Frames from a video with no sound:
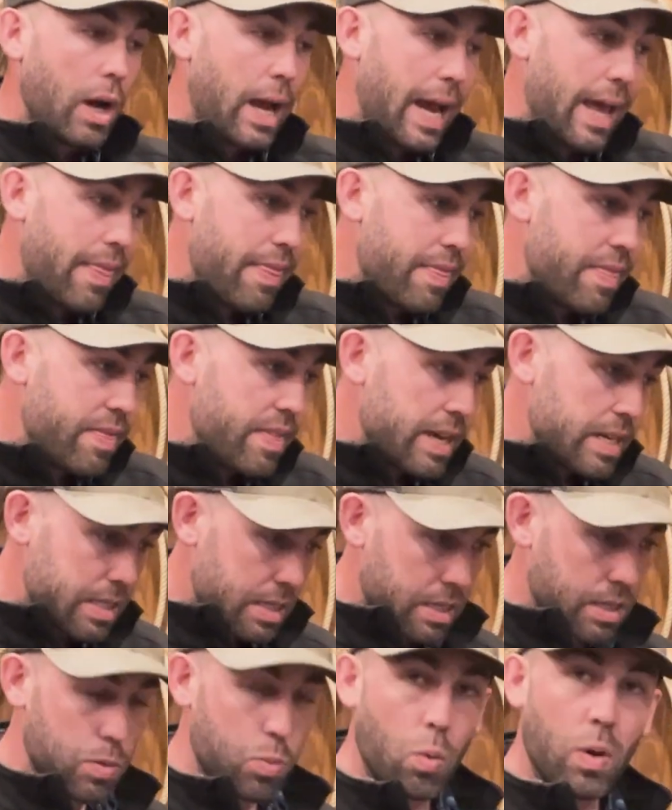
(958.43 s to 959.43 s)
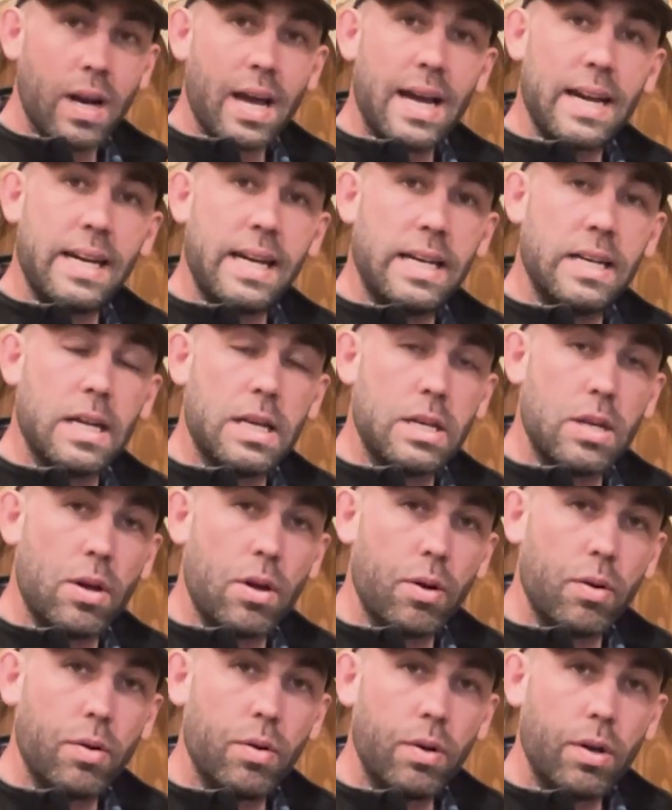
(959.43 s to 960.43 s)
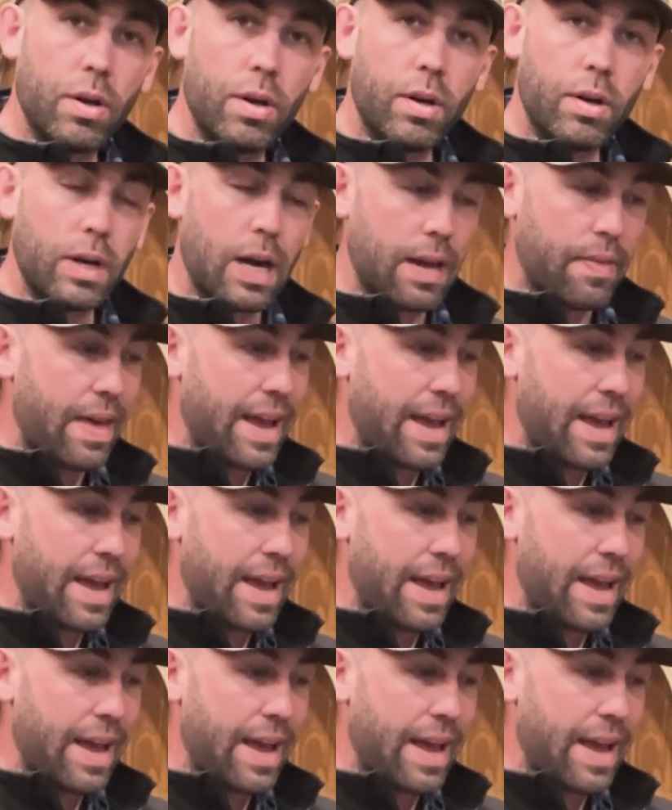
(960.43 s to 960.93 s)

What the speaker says: and this is what I need to do, right?